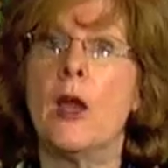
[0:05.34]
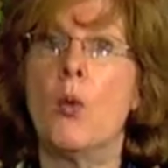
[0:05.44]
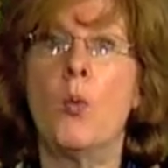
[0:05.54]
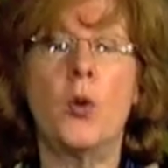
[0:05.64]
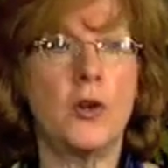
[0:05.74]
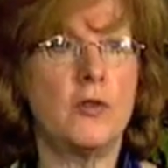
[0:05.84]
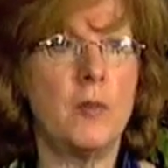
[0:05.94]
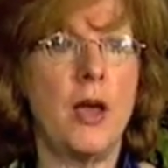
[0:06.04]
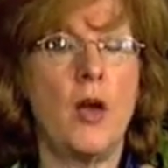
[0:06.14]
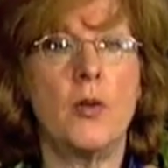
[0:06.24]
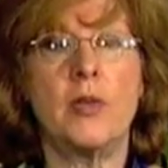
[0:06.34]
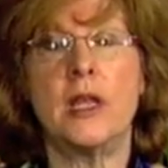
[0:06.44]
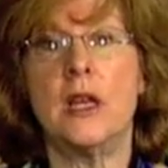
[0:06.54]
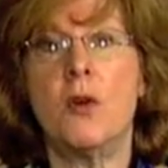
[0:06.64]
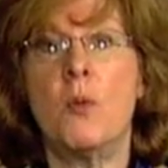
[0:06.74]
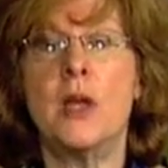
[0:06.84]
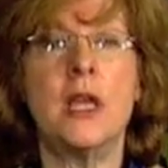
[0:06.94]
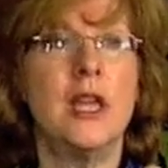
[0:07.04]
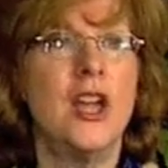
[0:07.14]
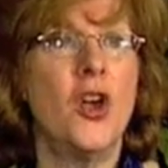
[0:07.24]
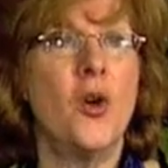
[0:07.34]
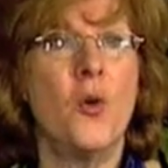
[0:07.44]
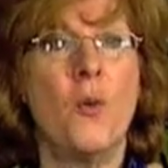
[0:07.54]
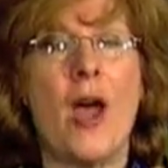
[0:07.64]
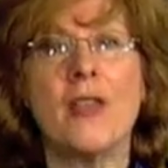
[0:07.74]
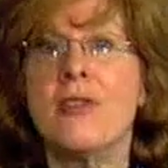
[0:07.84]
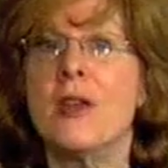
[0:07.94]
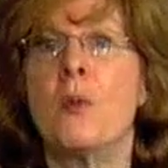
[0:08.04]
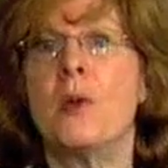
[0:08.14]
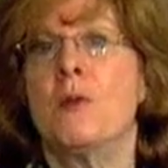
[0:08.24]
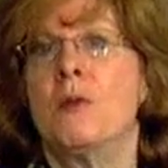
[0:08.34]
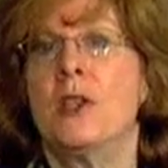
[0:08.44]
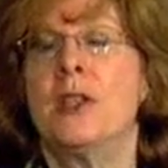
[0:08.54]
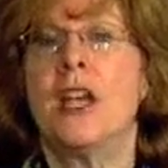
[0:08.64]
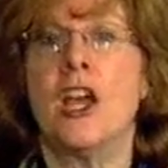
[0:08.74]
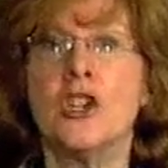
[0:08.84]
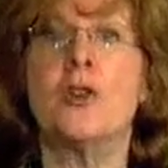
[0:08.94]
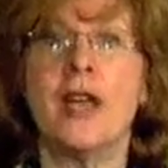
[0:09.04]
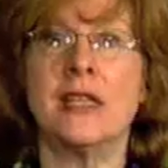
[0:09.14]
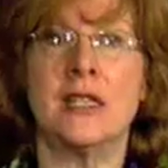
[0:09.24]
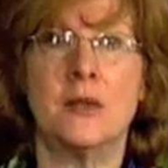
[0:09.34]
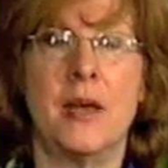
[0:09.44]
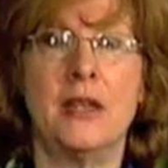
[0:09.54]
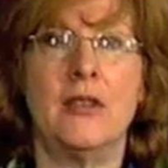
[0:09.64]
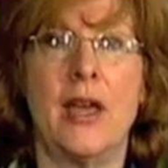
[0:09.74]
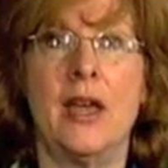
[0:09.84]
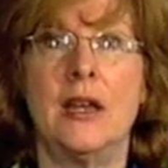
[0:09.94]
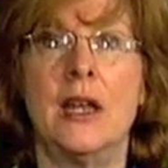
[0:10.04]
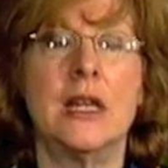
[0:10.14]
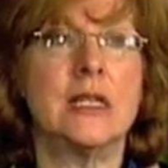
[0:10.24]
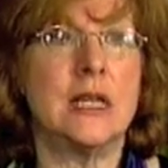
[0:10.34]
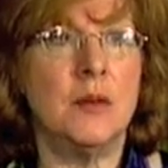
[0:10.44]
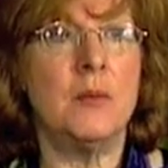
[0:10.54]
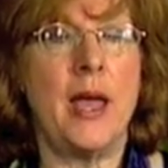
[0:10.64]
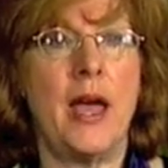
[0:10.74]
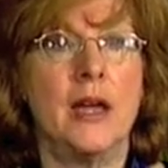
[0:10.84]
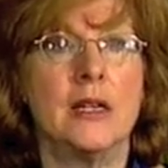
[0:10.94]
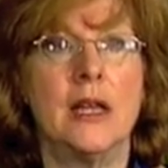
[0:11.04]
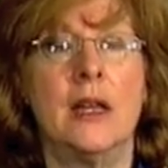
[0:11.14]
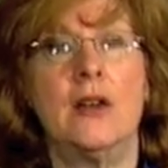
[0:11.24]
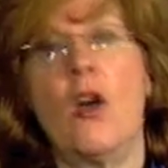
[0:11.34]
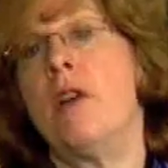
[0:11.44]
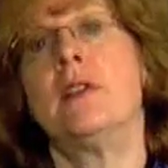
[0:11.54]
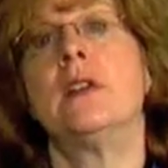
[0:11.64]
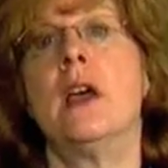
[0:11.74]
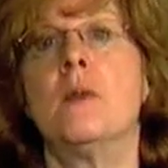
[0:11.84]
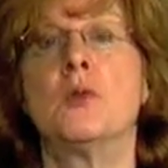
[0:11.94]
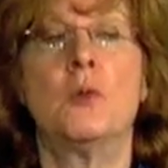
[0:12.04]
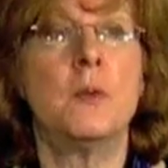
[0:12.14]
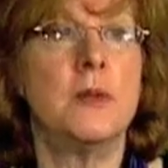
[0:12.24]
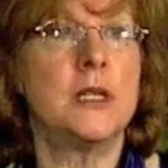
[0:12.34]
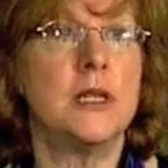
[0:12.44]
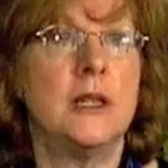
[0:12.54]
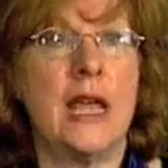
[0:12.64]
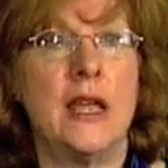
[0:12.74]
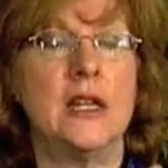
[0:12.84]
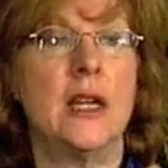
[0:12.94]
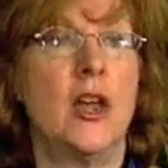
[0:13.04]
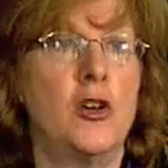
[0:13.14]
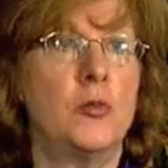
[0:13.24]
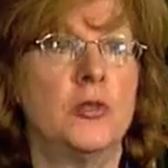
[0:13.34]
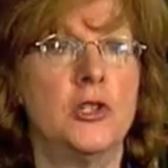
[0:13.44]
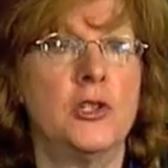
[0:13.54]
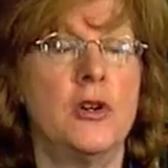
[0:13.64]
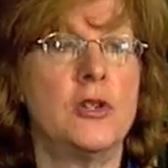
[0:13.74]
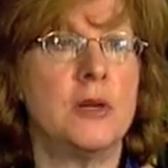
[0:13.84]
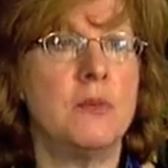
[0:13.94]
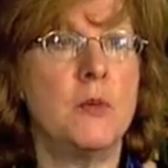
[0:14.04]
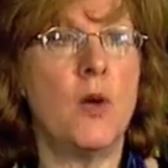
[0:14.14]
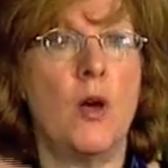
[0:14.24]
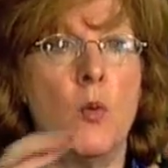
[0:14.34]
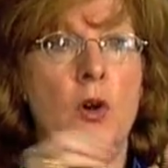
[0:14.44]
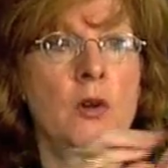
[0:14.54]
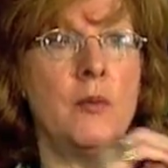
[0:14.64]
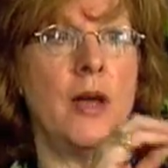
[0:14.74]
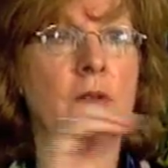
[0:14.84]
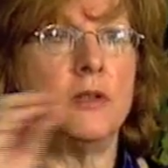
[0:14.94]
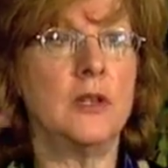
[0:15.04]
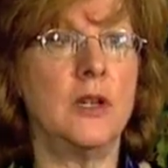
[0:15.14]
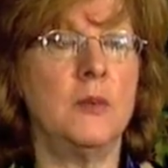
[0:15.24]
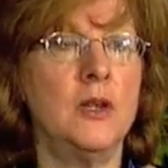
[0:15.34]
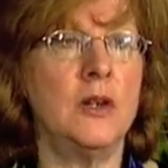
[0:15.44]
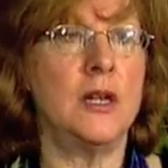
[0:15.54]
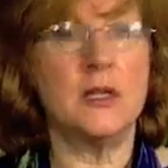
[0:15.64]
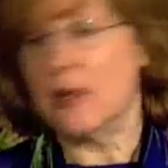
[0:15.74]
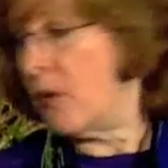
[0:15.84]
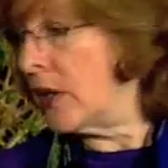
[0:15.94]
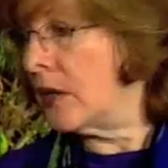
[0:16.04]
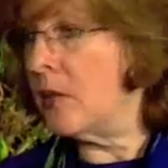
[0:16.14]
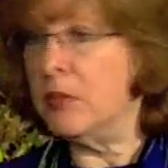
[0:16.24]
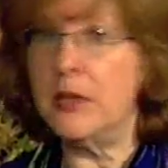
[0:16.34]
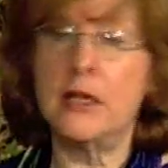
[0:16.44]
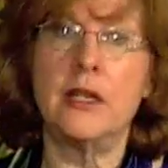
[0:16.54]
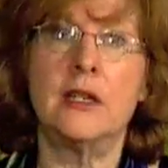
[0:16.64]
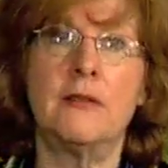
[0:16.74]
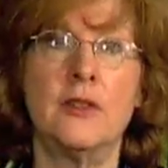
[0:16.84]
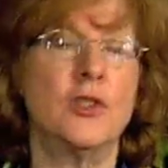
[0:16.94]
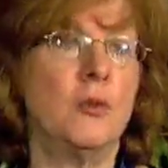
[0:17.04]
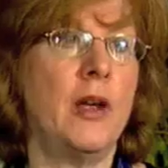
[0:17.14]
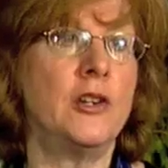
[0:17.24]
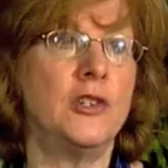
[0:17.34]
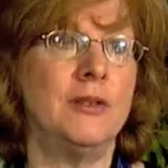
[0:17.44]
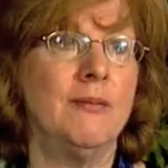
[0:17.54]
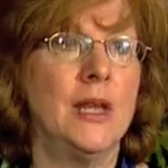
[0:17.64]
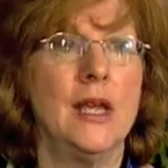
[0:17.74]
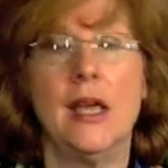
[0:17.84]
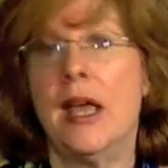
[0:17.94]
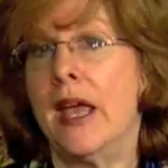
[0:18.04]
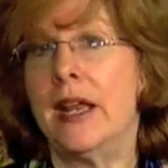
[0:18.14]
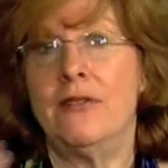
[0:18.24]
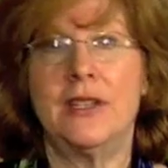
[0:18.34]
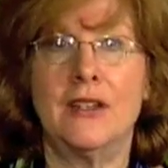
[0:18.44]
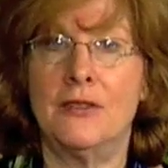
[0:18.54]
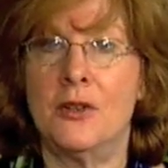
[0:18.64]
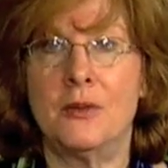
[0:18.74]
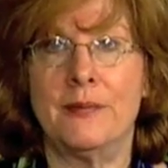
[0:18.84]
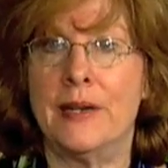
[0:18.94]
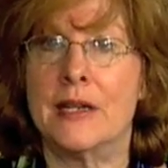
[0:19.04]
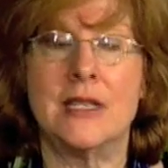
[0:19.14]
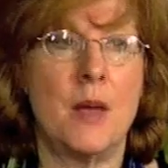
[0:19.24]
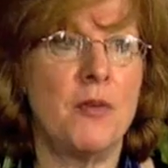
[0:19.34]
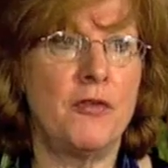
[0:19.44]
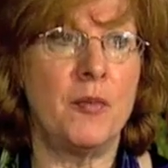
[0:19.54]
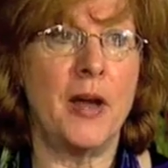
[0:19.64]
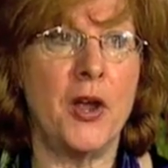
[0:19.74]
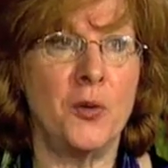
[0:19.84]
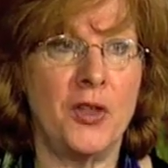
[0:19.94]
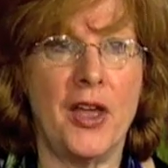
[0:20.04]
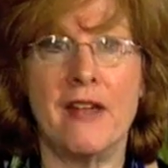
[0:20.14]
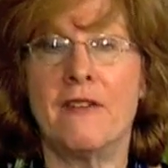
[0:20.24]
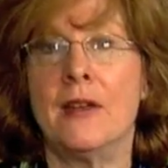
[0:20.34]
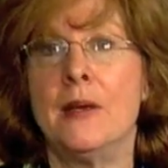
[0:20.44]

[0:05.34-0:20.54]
Word of mouth, you know, I think we really underestimate that and its impact. And oftentimes we're busy handing out our brochures, and meanwhile, word of mouth in the community is going a completely different direction. And I have to give you an example from my own life.